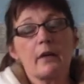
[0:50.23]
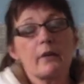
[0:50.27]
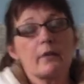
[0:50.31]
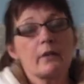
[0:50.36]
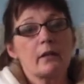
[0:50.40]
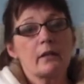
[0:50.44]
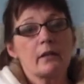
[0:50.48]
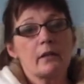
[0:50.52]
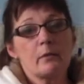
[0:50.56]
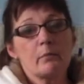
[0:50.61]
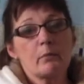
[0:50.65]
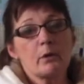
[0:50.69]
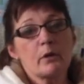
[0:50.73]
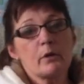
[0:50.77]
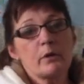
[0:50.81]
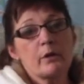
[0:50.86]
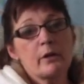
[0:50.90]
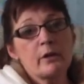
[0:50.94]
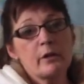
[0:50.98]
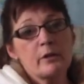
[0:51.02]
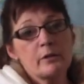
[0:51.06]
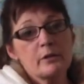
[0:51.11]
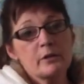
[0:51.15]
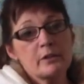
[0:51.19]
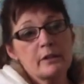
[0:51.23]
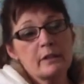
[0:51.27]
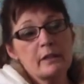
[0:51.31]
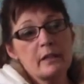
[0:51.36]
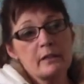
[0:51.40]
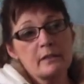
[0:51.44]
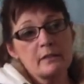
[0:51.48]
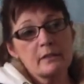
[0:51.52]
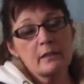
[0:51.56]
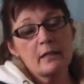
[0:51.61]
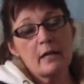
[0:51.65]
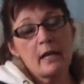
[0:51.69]
that the employer usually
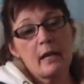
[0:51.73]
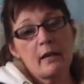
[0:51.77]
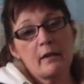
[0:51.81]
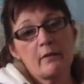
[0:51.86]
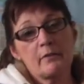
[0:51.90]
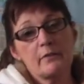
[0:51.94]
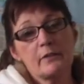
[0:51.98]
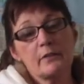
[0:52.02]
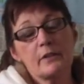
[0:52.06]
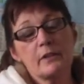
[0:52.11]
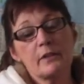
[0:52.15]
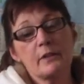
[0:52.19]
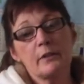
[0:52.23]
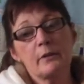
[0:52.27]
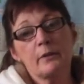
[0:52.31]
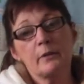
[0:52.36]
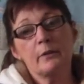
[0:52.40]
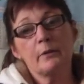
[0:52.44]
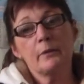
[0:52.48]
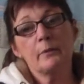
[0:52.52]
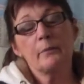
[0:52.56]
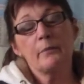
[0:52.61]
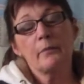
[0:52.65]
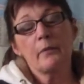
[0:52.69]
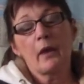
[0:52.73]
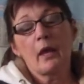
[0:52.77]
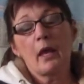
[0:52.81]
doesn't have to